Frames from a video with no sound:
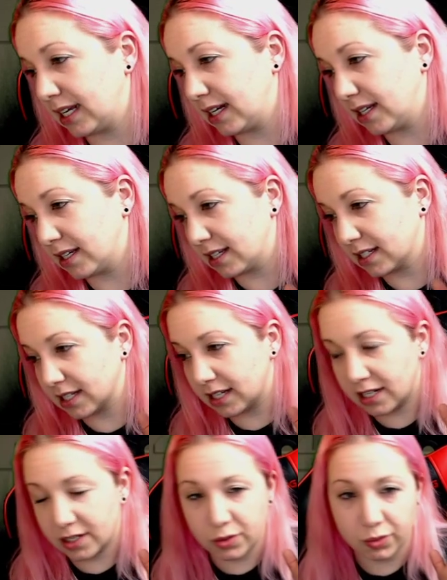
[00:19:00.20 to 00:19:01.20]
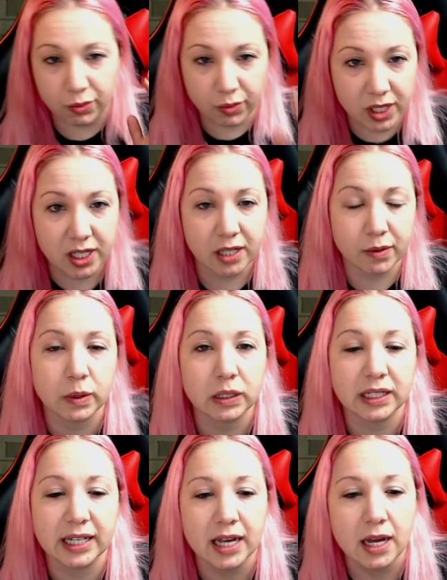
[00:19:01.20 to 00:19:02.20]
it is really,
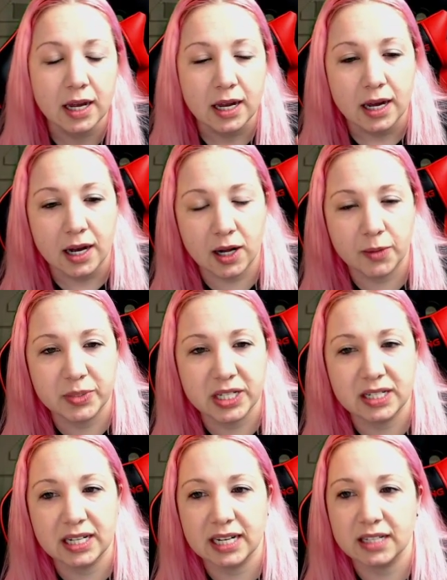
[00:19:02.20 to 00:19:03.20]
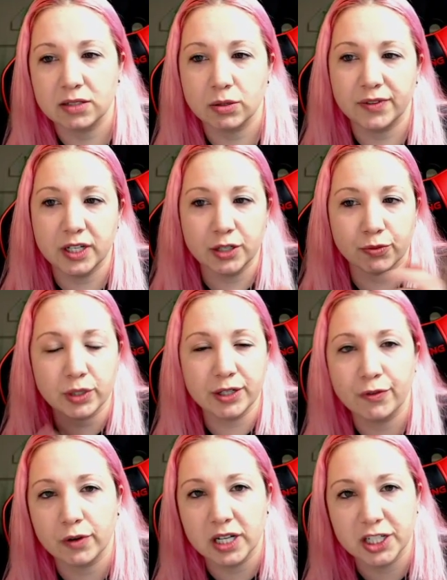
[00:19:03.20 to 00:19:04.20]
really up to date. So if you hit
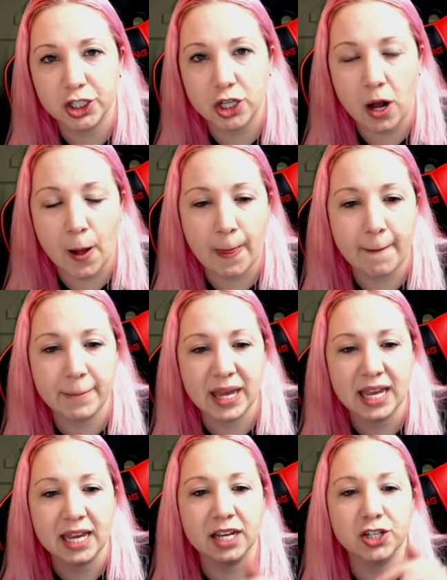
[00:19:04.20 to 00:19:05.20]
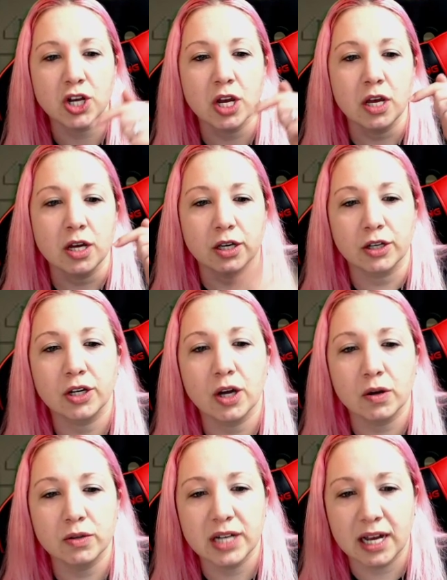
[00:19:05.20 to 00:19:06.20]
refresh on the page,
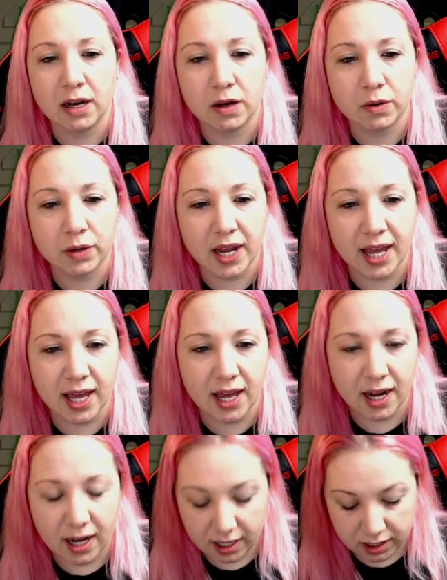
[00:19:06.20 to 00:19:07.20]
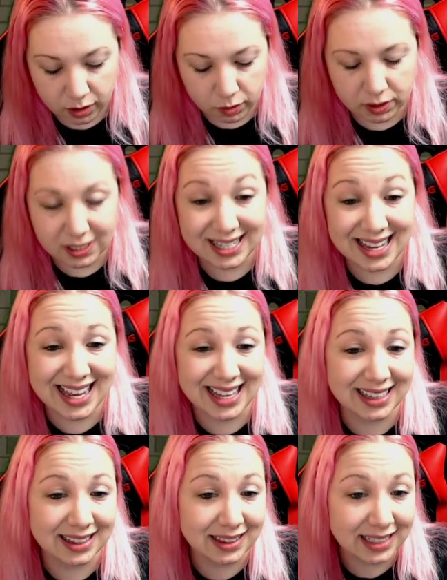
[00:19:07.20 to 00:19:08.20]
go down, and you will see
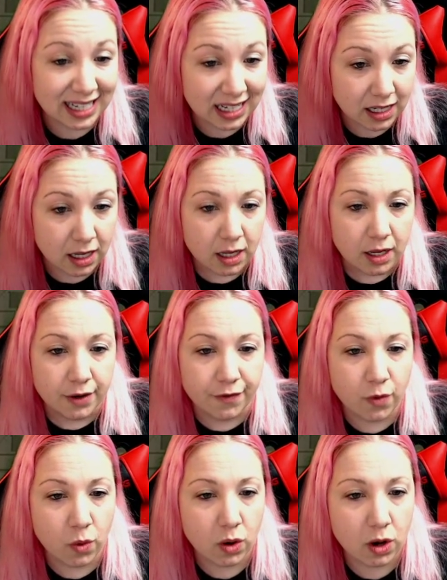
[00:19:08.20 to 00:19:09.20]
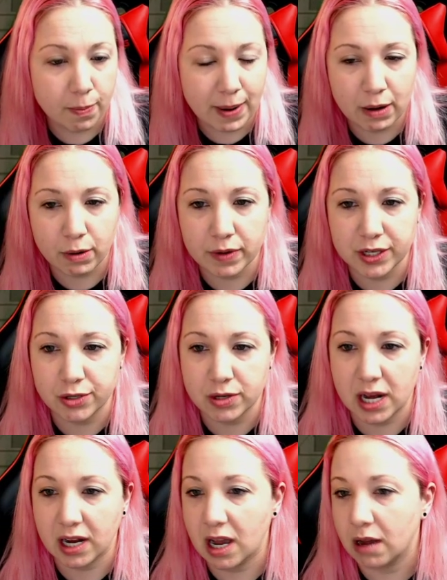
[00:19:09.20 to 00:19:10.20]
a link for
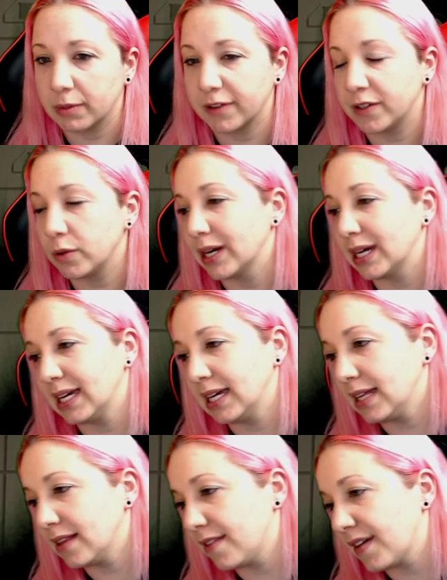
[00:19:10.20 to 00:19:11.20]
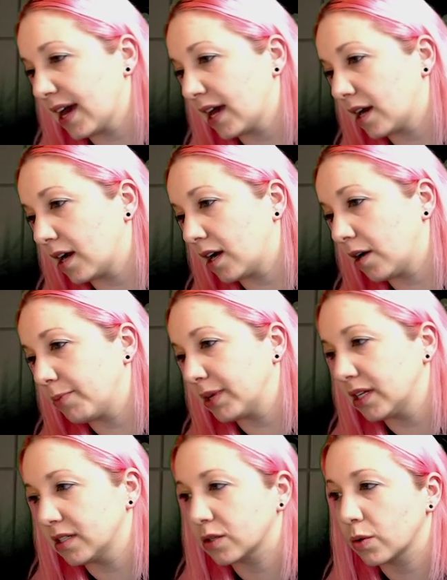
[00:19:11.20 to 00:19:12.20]
PowerRanger.com. If you hit that up,
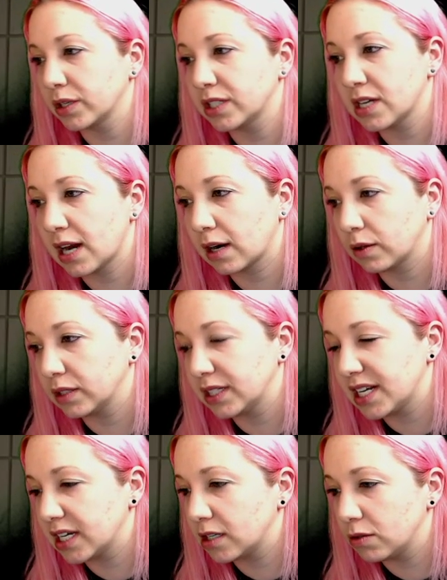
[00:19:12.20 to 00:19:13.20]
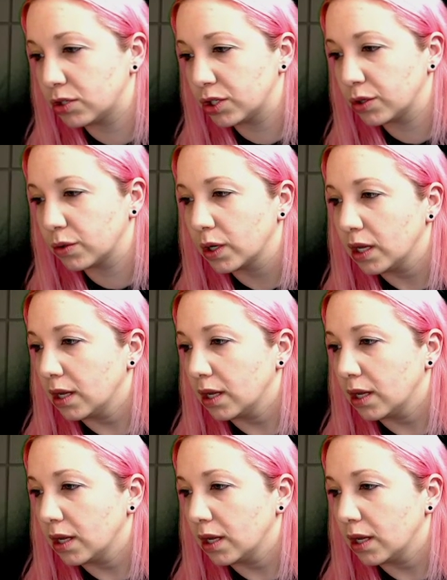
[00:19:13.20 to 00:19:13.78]
it is going to not only take you to